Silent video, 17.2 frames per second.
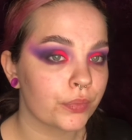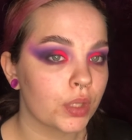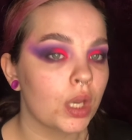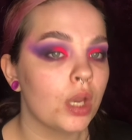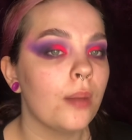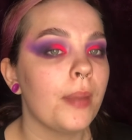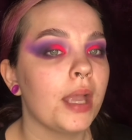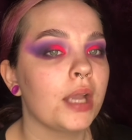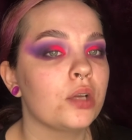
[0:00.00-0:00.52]

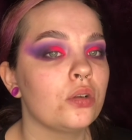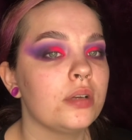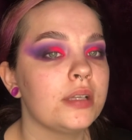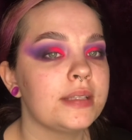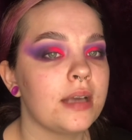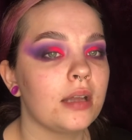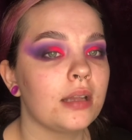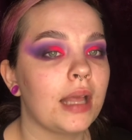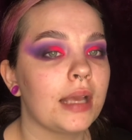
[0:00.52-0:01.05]
But I can already
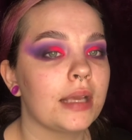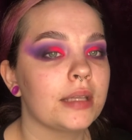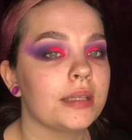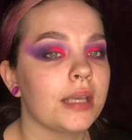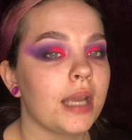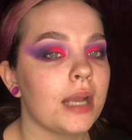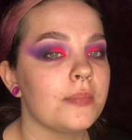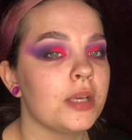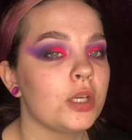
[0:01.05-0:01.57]
tell like the
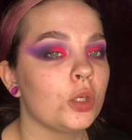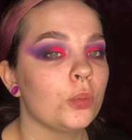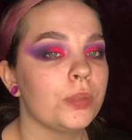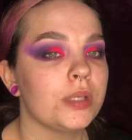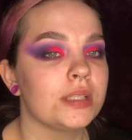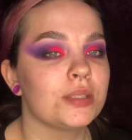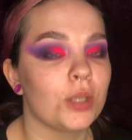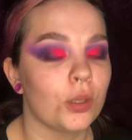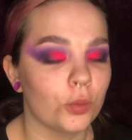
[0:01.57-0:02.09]
eye makeup
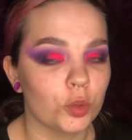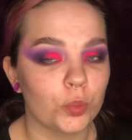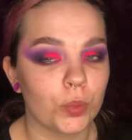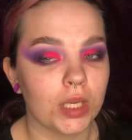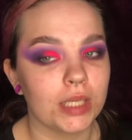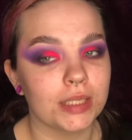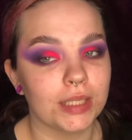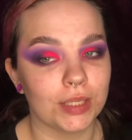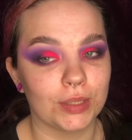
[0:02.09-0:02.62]
is so much
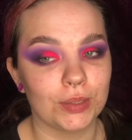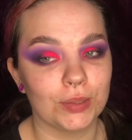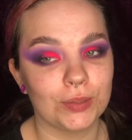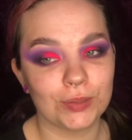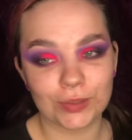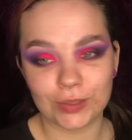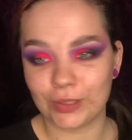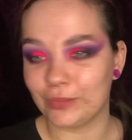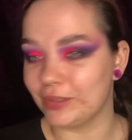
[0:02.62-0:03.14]
better than
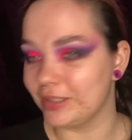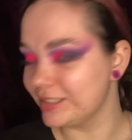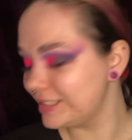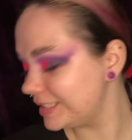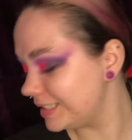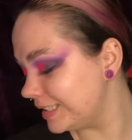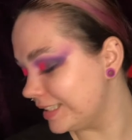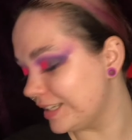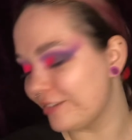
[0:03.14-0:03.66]
it was
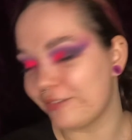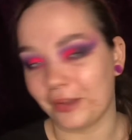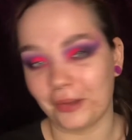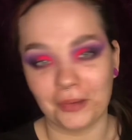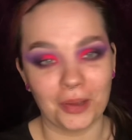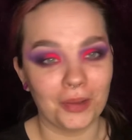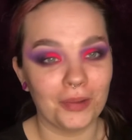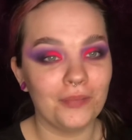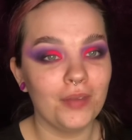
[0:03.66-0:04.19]
in that
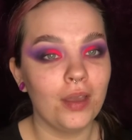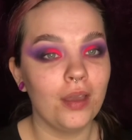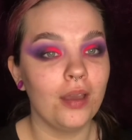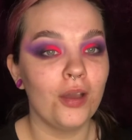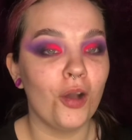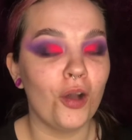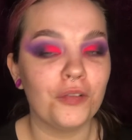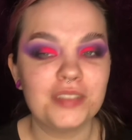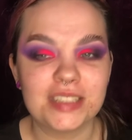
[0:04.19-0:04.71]
photo.
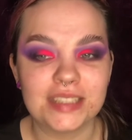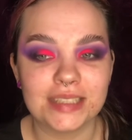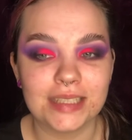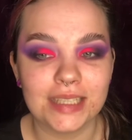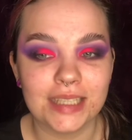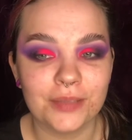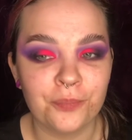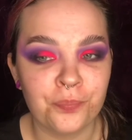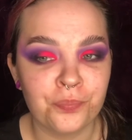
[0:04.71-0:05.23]

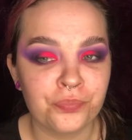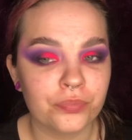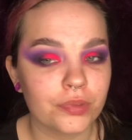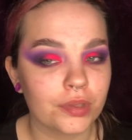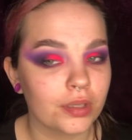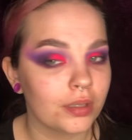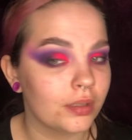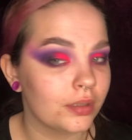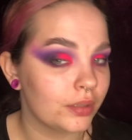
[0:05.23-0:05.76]
Obviously,
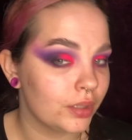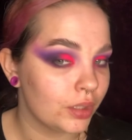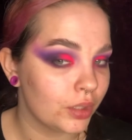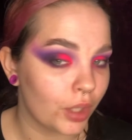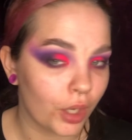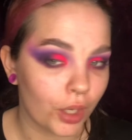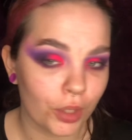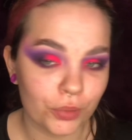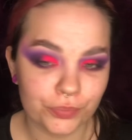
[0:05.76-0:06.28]
you
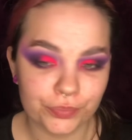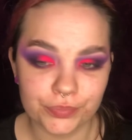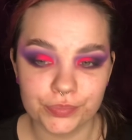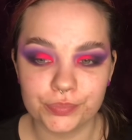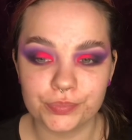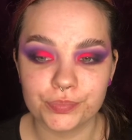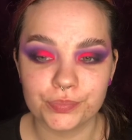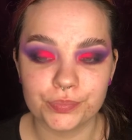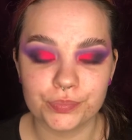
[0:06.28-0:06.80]
know,
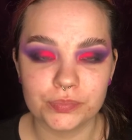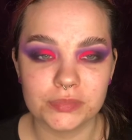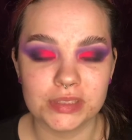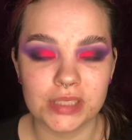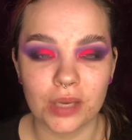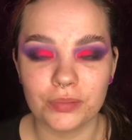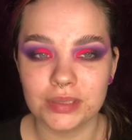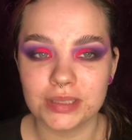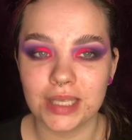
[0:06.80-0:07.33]

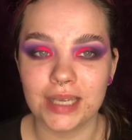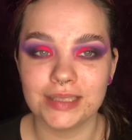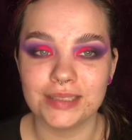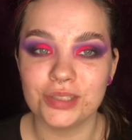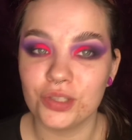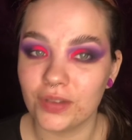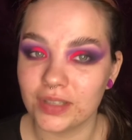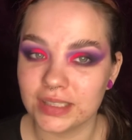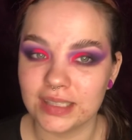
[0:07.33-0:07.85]
that was like in
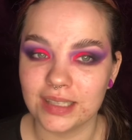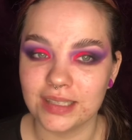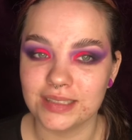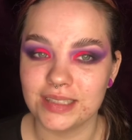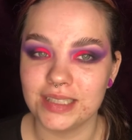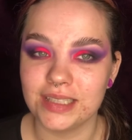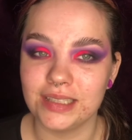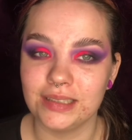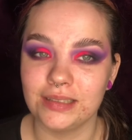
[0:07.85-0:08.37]

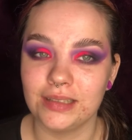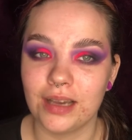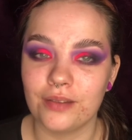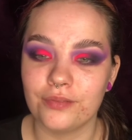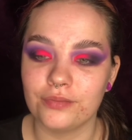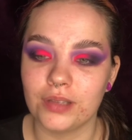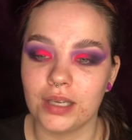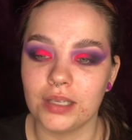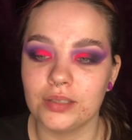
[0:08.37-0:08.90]
2019. I've
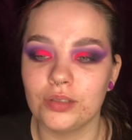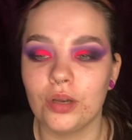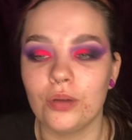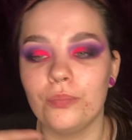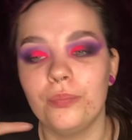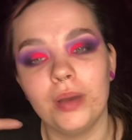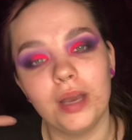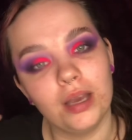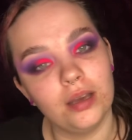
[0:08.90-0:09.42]
like got
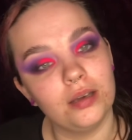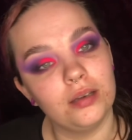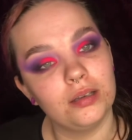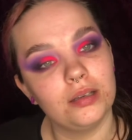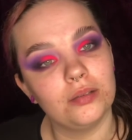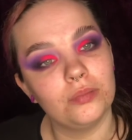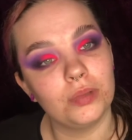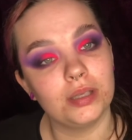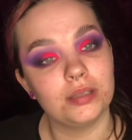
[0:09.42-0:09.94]
better.
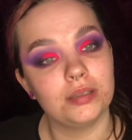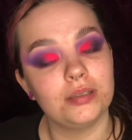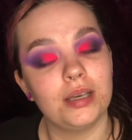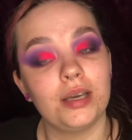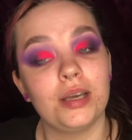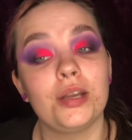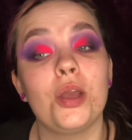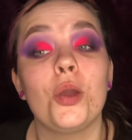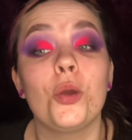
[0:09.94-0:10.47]
Well,
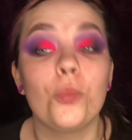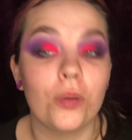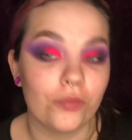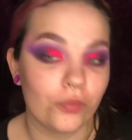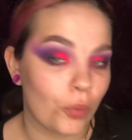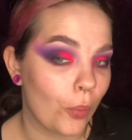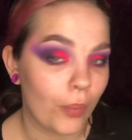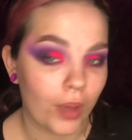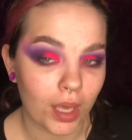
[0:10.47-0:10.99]
I'd hope I've
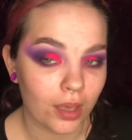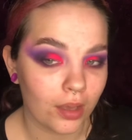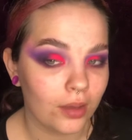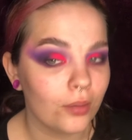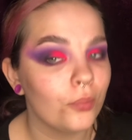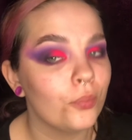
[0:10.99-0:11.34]
got better.